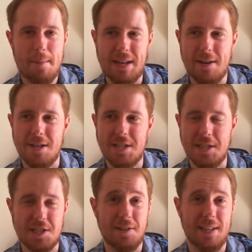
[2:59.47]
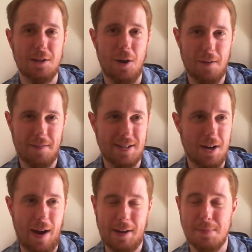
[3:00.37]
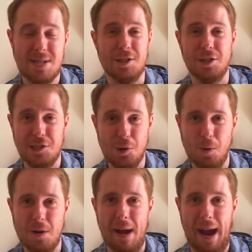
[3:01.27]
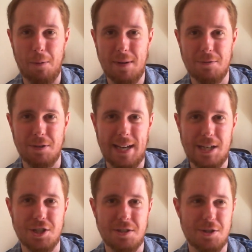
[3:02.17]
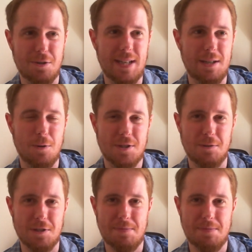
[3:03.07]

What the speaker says: because there's certainly a lot, I could potentially talk about in relation to the nautical